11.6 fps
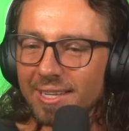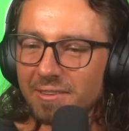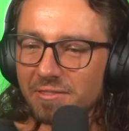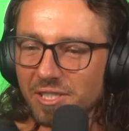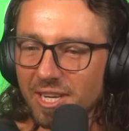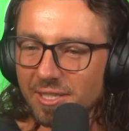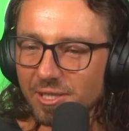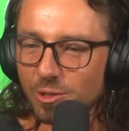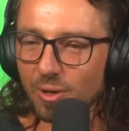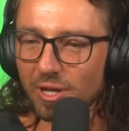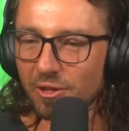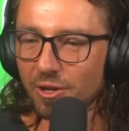Give it 10 to
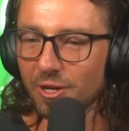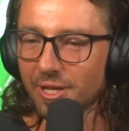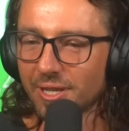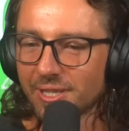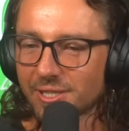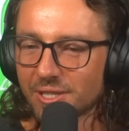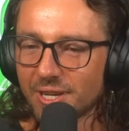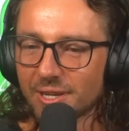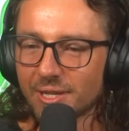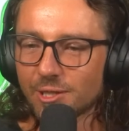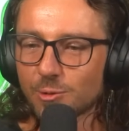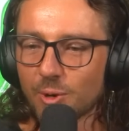20, 30 years. Now
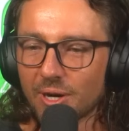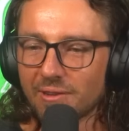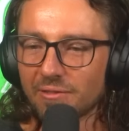kids won't